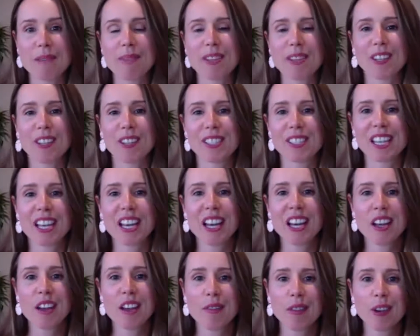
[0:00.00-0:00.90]
because
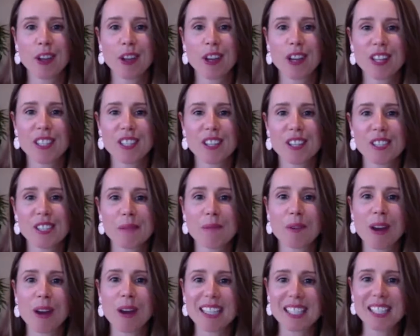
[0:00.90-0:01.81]
Fleur has got some
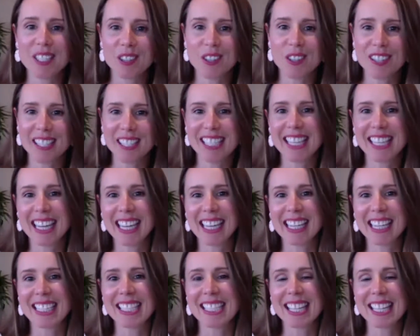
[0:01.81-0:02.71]
great stories to tell
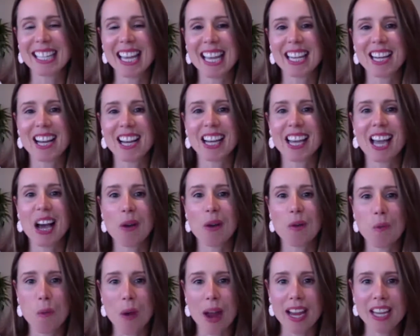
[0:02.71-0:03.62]
us, and I can't
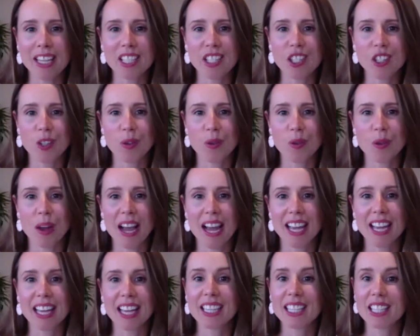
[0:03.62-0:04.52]
wait
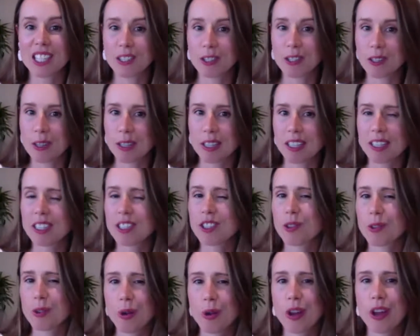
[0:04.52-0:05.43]
to
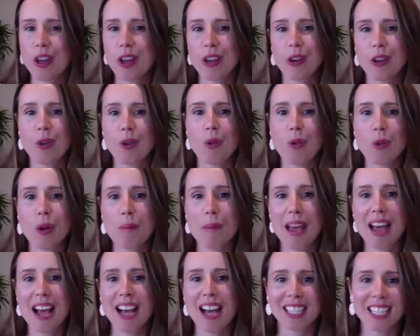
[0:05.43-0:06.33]
drill her all
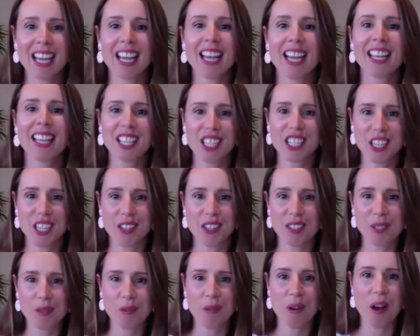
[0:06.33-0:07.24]
about the
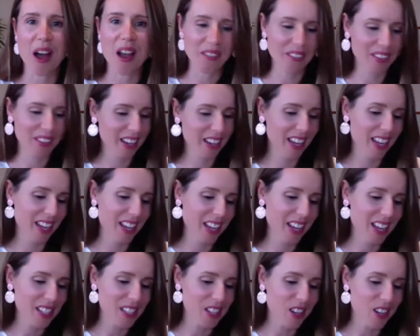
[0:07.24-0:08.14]
Shearer's wife.
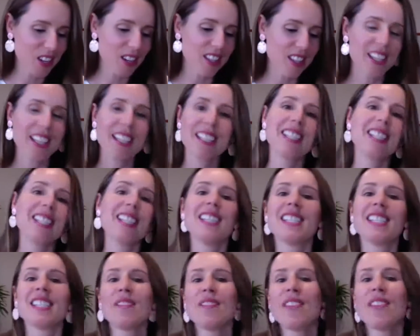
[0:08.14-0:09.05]
So this
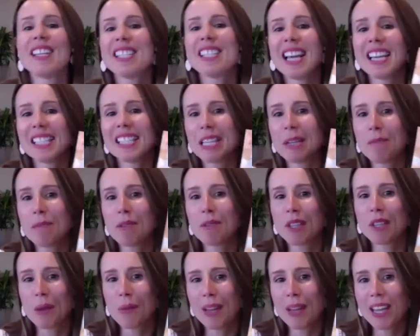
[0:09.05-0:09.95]
is the fantastic
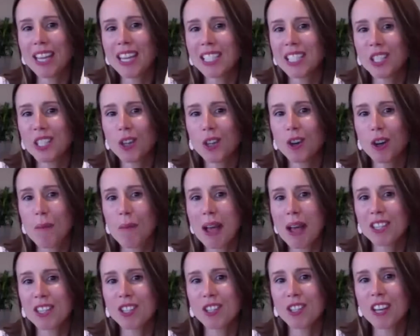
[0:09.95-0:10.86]
book that we're here to talk
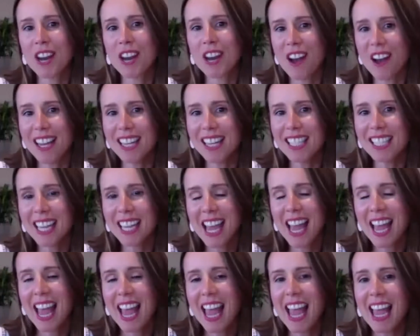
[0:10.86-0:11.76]
about tonight.
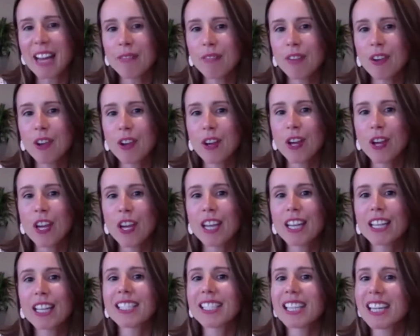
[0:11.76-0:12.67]
And Fleur,
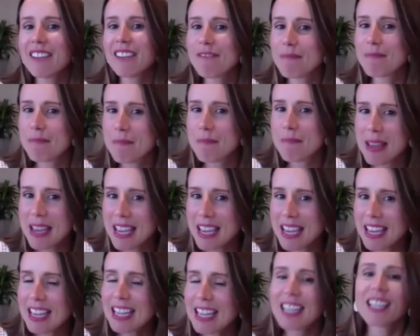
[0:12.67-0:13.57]
instead of
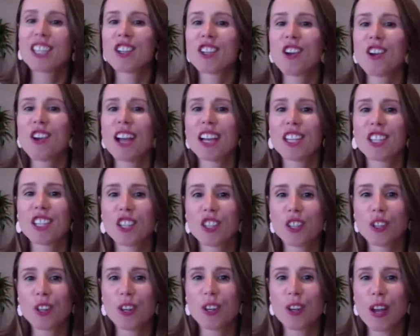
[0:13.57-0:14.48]
me trying
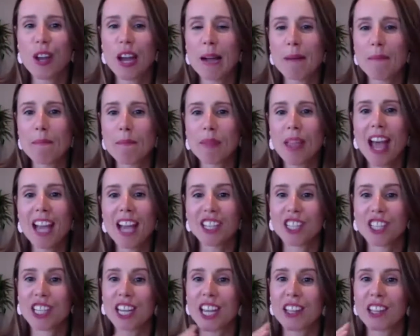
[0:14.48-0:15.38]
to hash
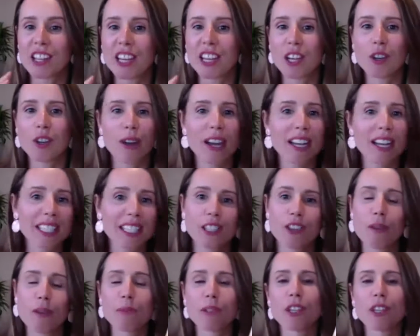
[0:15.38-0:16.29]
together a great
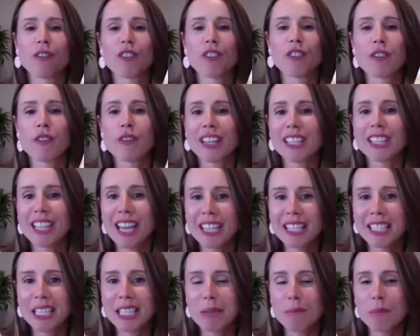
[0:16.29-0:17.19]
description of your
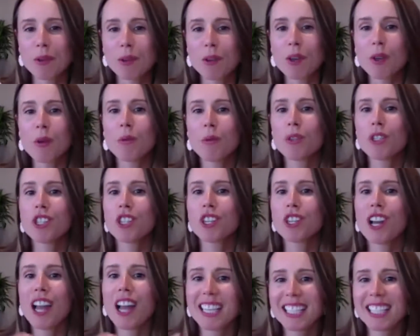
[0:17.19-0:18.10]
fantastic book, would
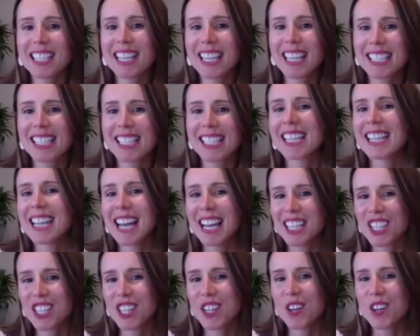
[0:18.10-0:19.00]
you like to tell us in a
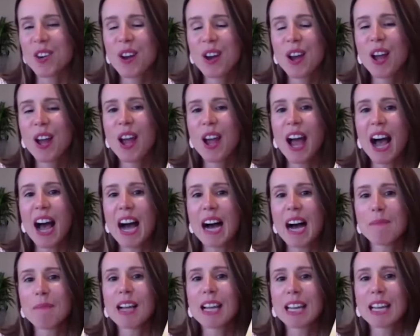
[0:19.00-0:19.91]
nutshell
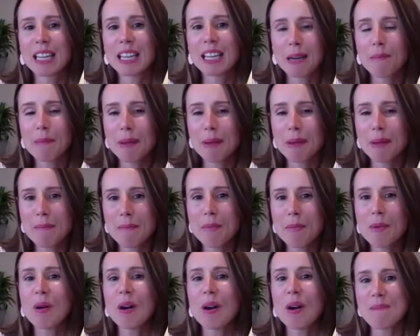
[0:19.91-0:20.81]
a little bit
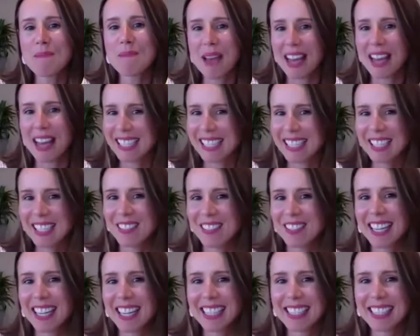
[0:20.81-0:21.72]
more about the
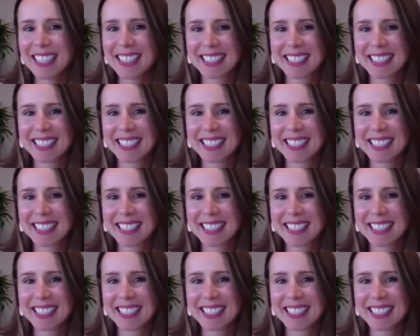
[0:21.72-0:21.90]
story?